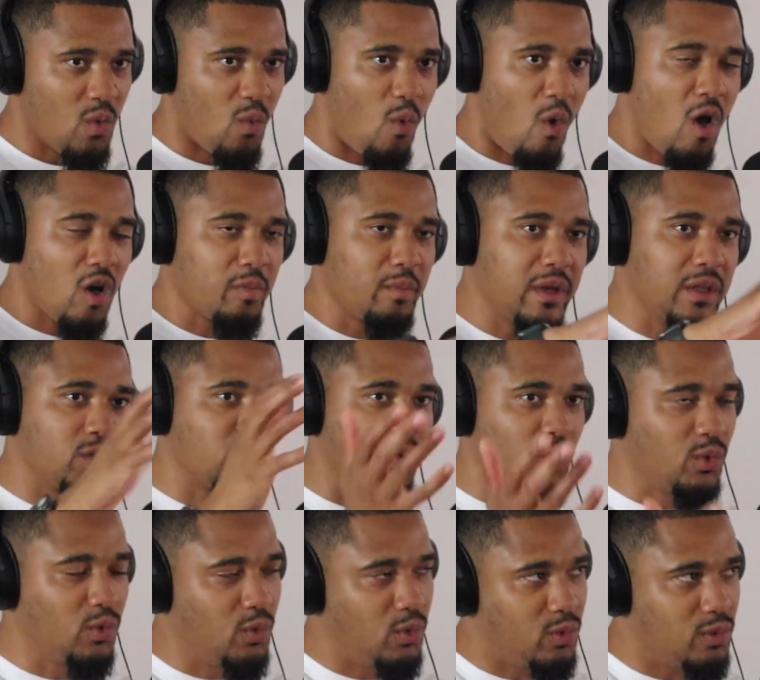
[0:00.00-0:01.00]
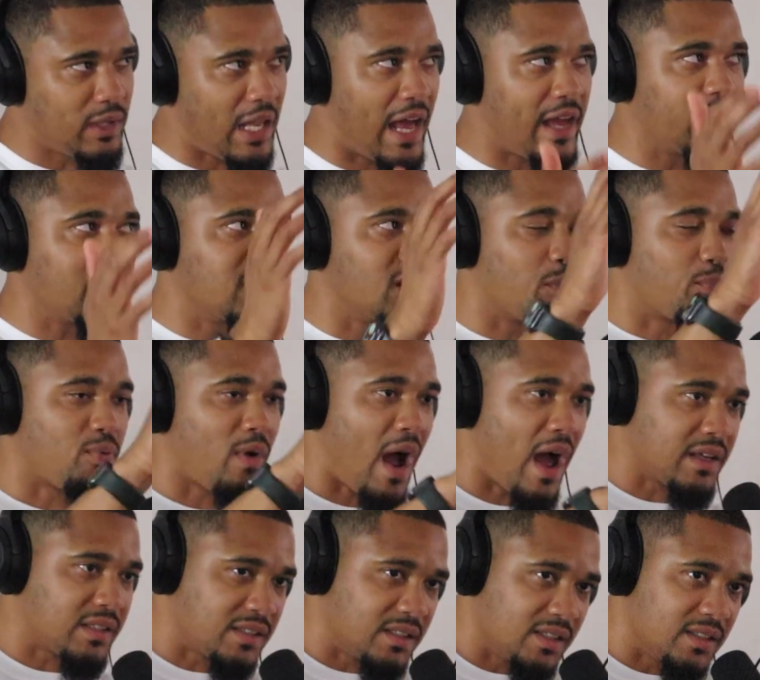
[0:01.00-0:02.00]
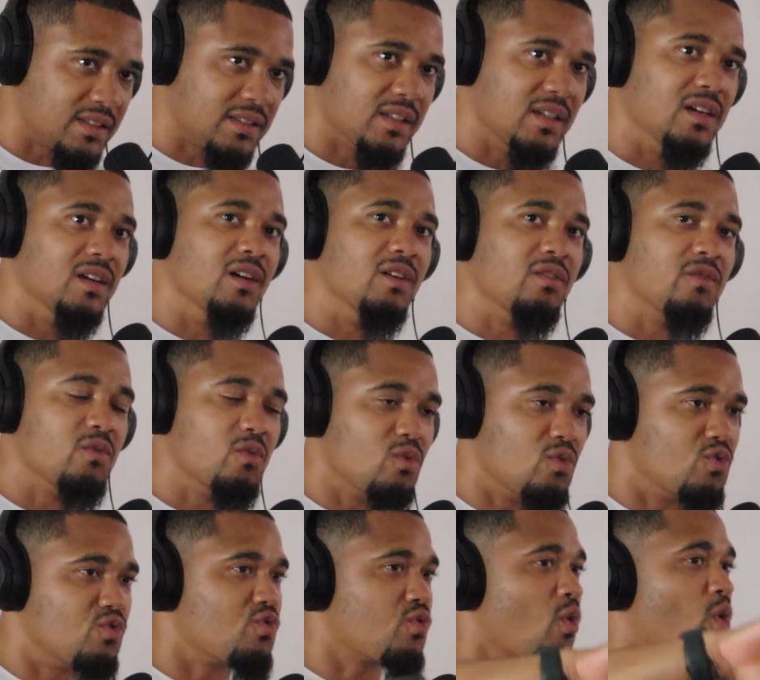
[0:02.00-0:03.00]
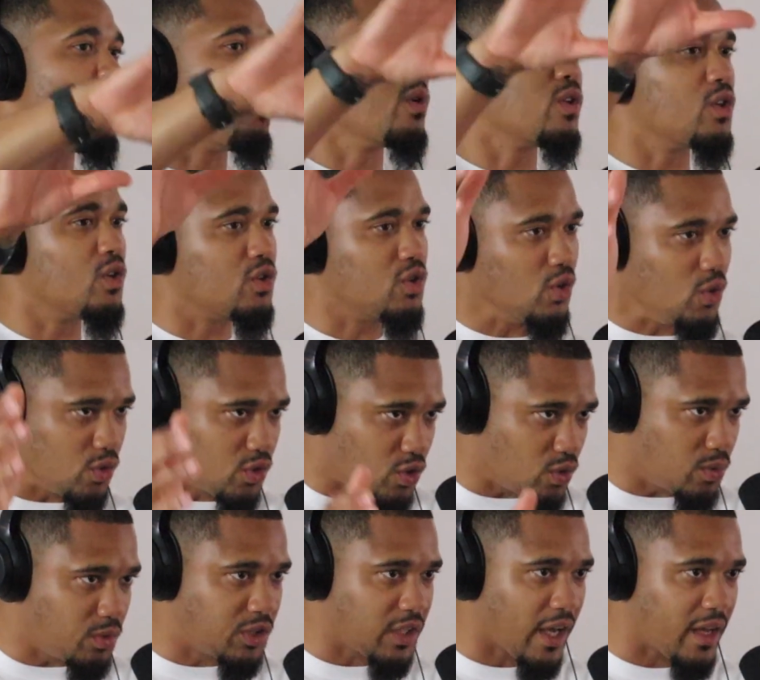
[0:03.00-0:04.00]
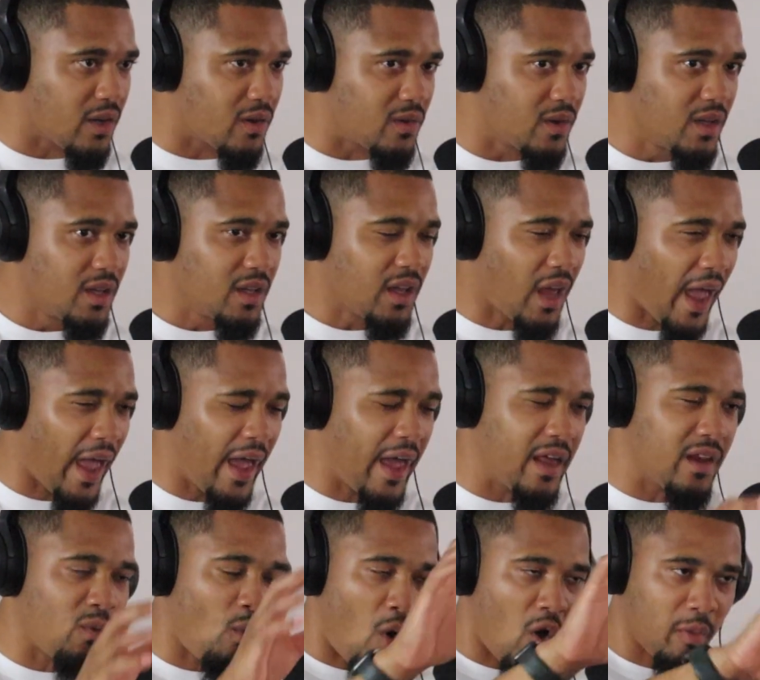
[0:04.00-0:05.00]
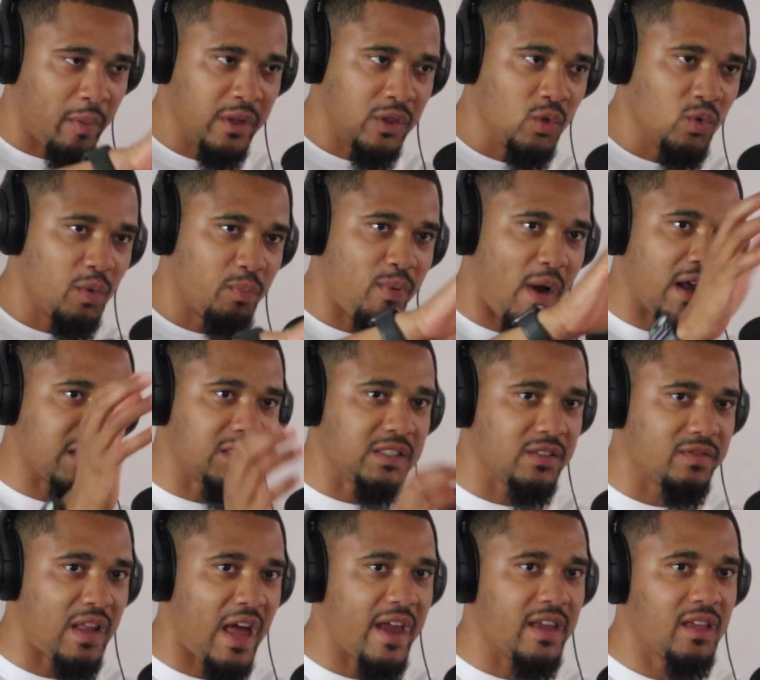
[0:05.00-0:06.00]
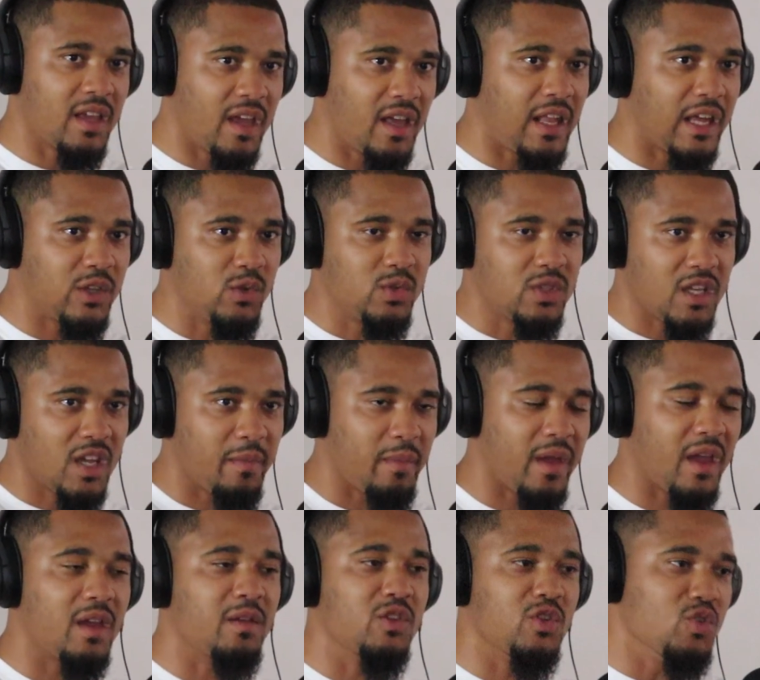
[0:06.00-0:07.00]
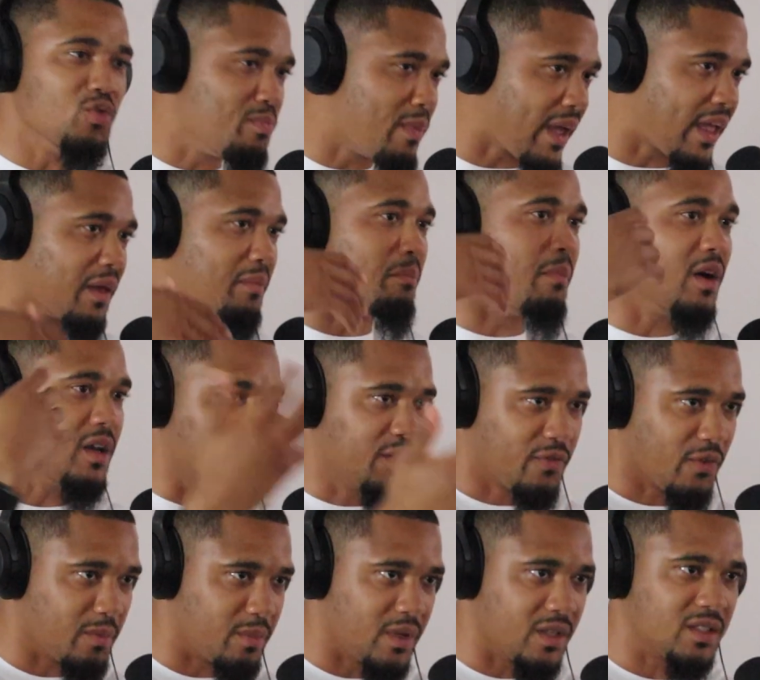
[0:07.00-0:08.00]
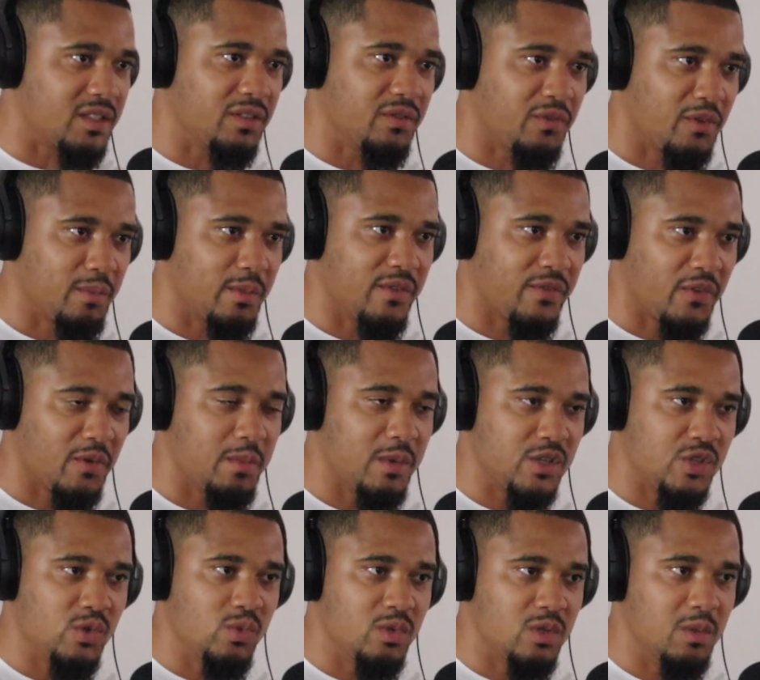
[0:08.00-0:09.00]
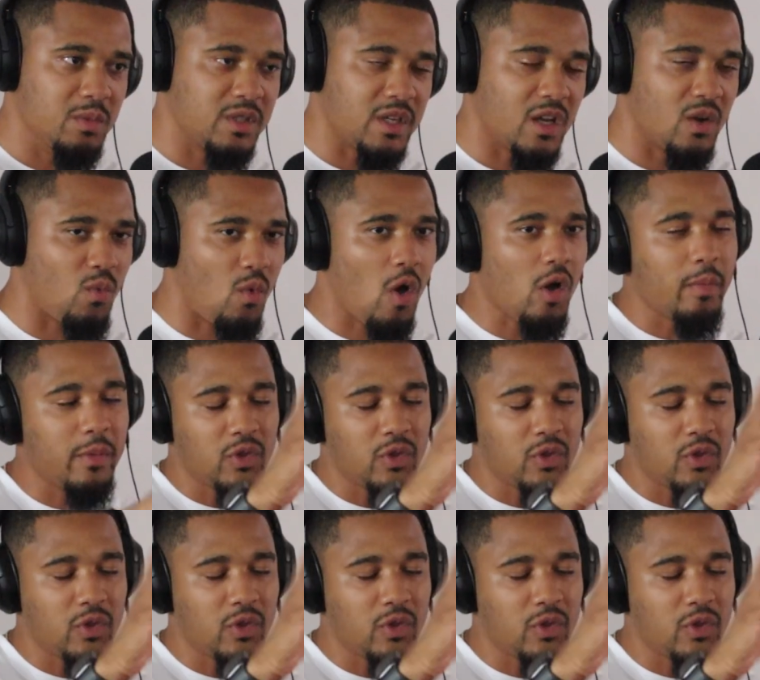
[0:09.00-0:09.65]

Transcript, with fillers: Walk me through like the process of growing your YouTube channel, right? And walk me through the process of like, yeah, like you said, man, you making money from this right. from, from this YouTube channel. Right. Walk